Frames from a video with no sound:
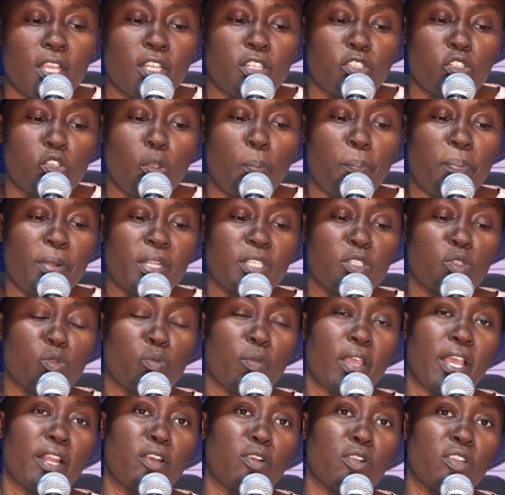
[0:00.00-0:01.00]
So priests
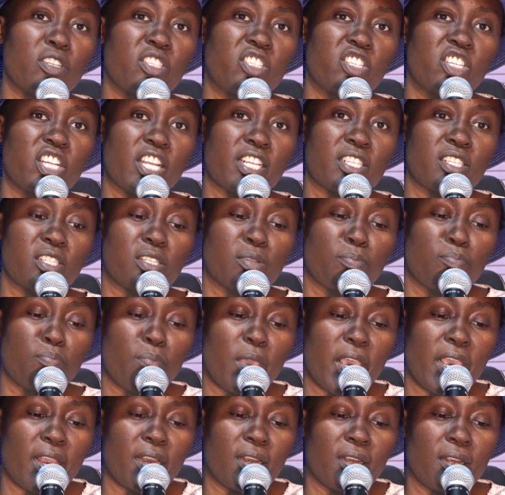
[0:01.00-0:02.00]
were not just
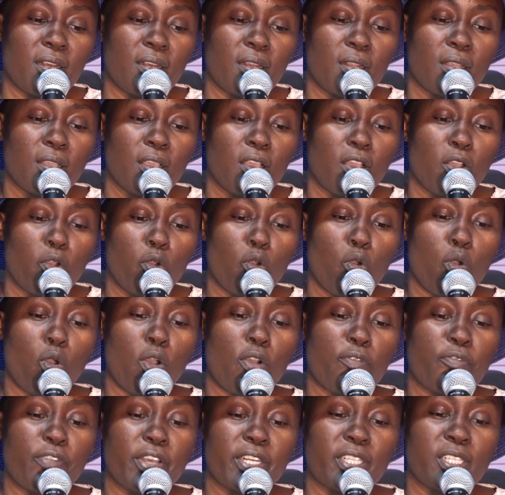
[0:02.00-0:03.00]
men who
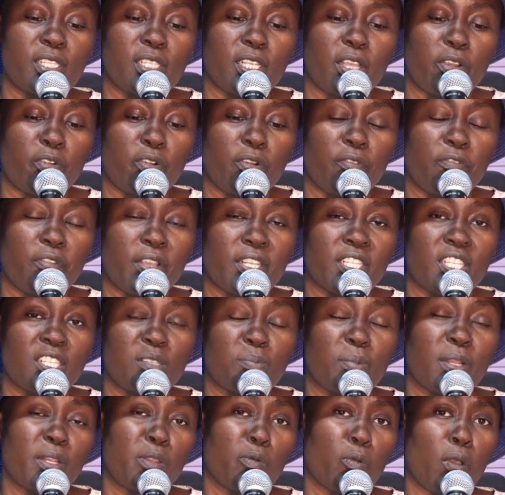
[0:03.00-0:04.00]
offered
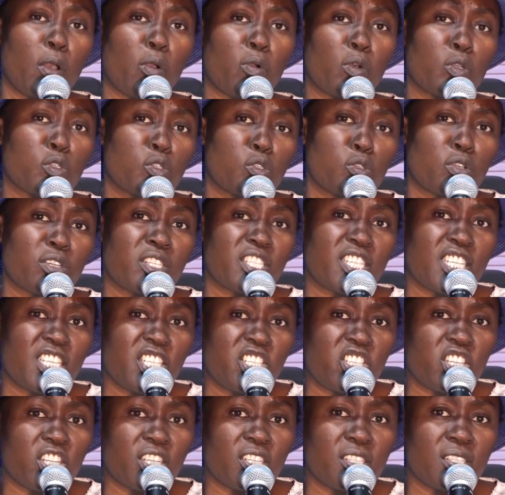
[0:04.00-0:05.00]
sacrifices, but they were also
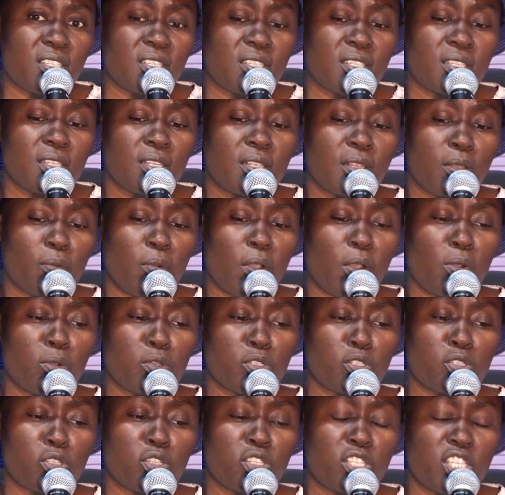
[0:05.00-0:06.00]
teachers. They were
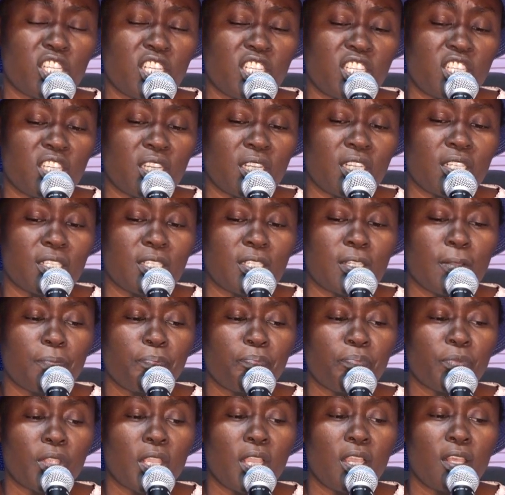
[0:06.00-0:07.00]
also teachers.
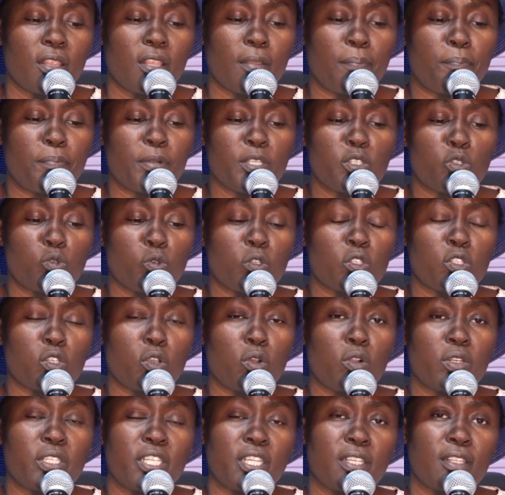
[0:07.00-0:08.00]
The priest was
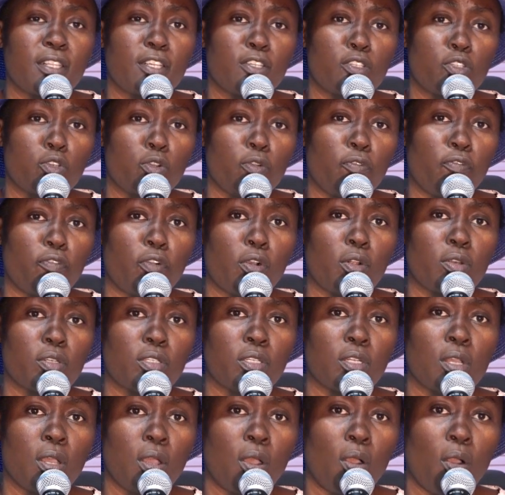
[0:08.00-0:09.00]
holding the
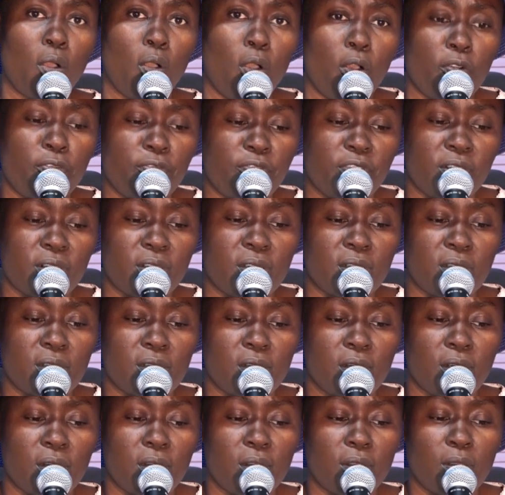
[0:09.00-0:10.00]
twofold
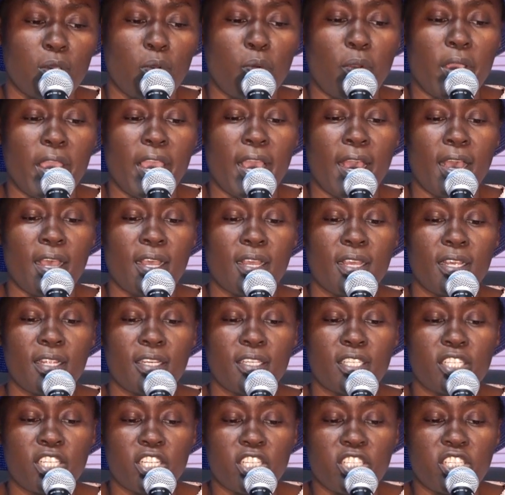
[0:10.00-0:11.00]
office. They were
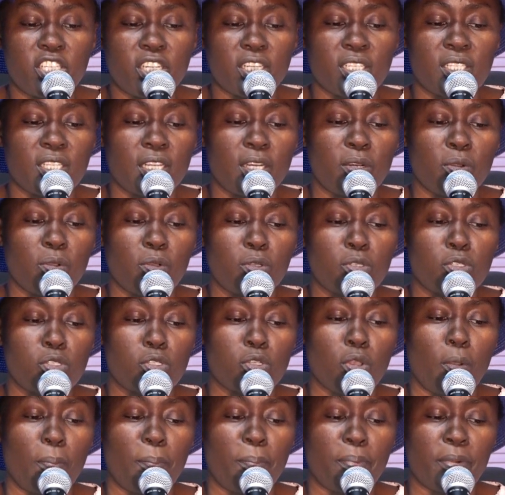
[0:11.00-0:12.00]
teachers and
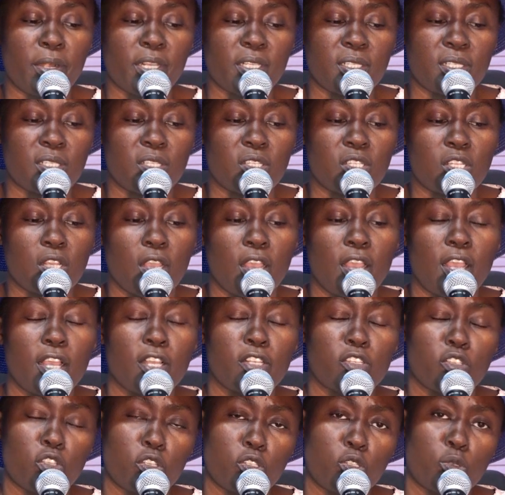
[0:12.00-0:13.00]
also priests.
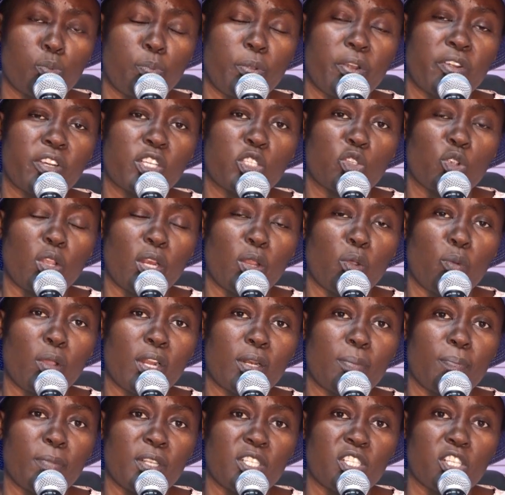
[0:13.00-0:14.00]
So spiritually,
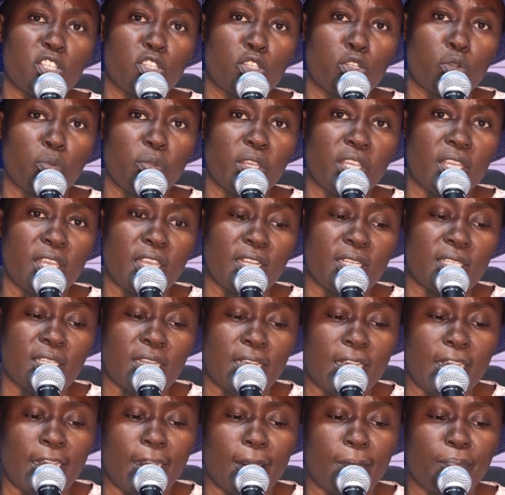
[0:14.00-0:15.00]
what message do we get
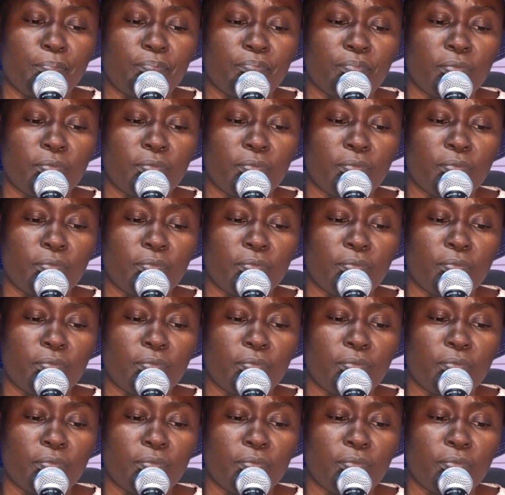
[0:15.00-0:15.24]
here?